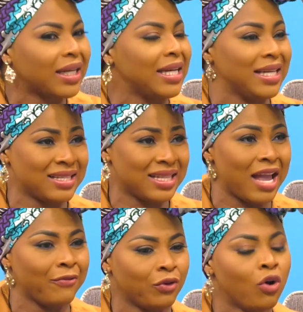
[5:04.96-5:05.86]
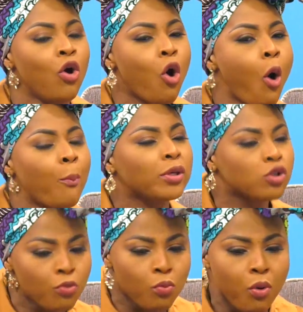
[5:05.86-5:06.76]
in this life, you know. One
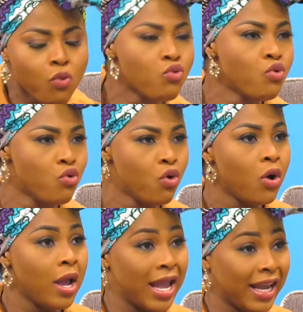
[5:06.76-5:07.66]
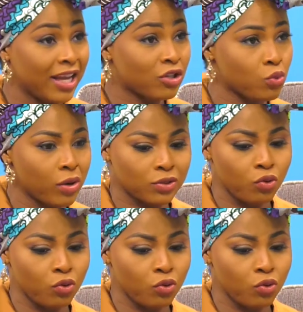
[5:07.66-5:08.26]
person will go, And guess what?